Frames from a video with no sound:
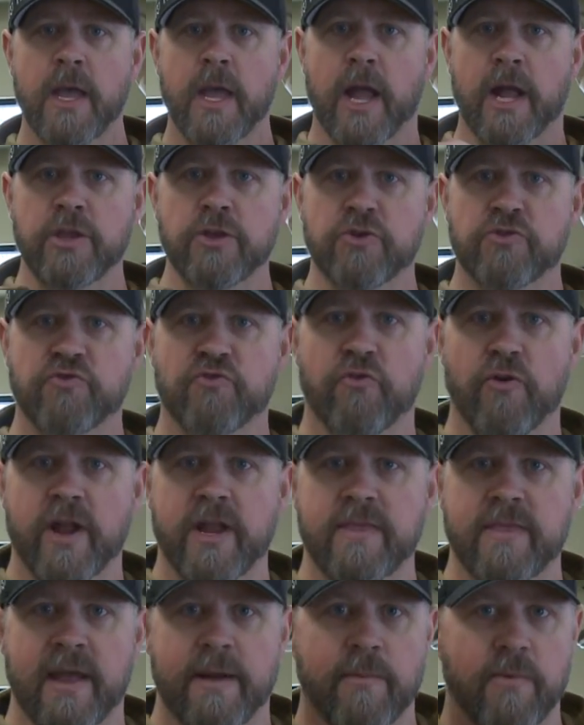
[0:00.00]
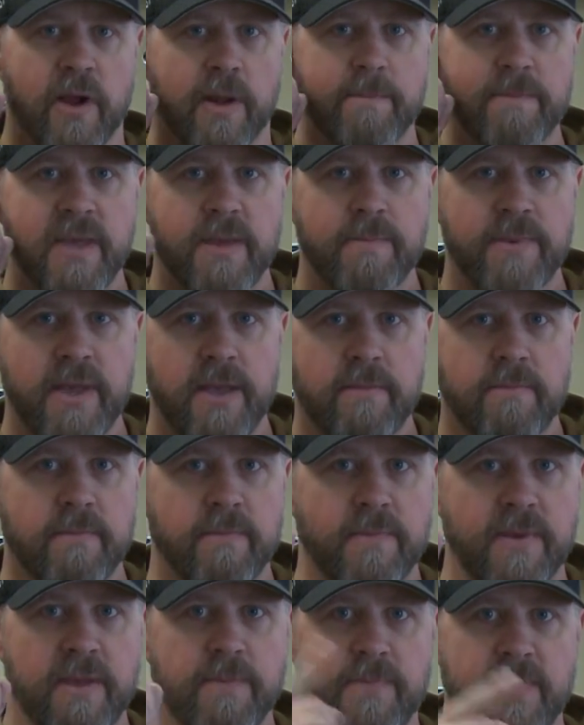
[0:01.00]
and you train them with beep, beep,
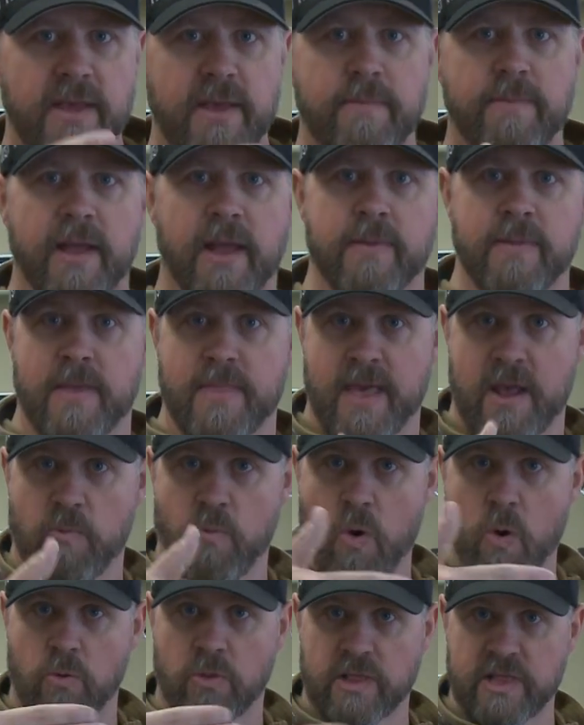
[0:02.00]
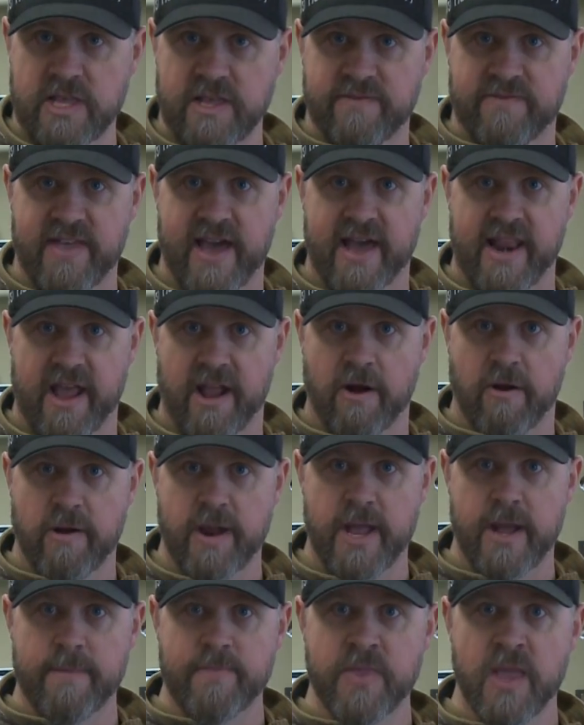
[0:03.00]
beep, beep, and then they won't leave that
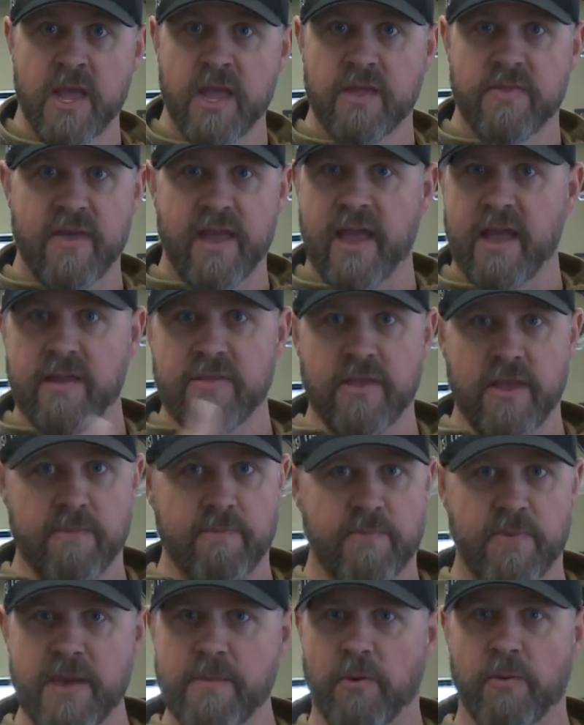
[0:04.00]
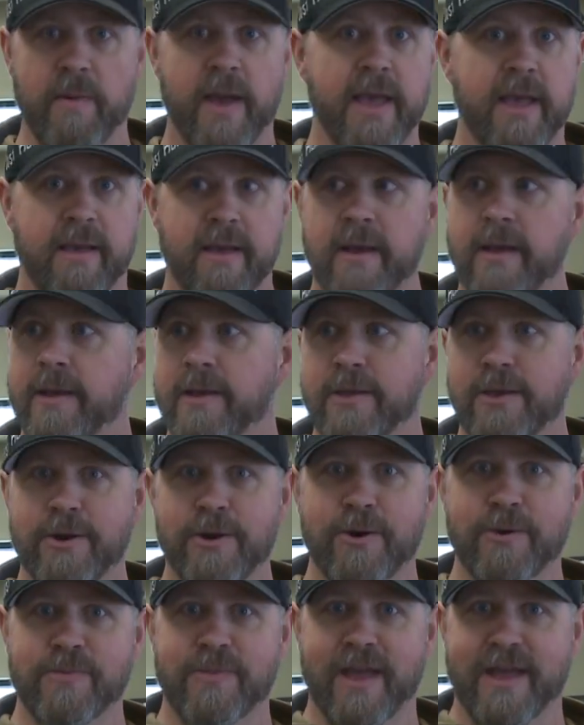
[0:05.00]
area, people make,
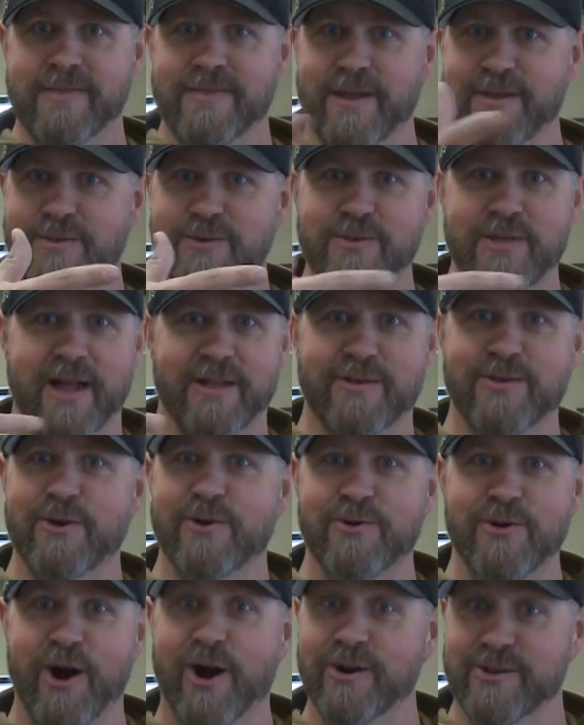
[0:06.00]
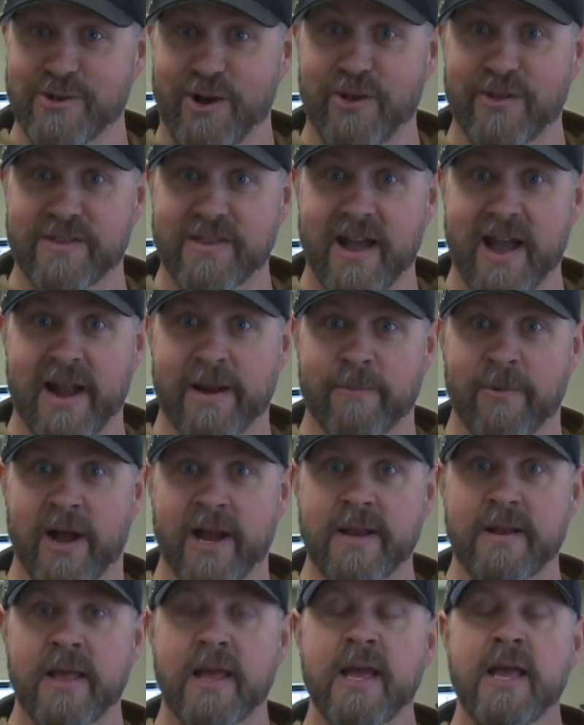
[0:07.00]
they do that to their yards all the time,
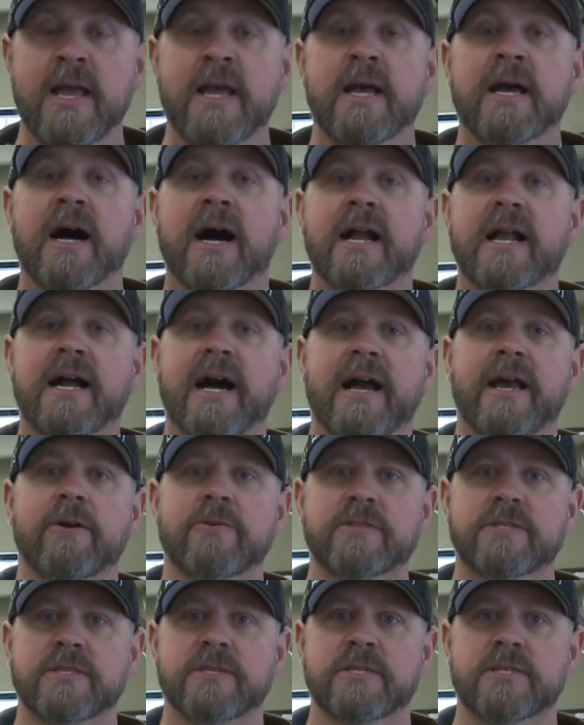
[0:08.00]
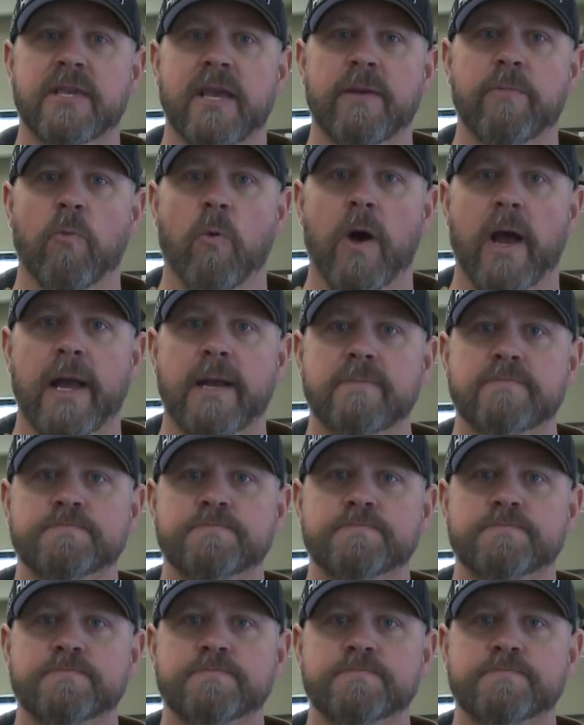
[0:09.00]
right? A coyote's the same way.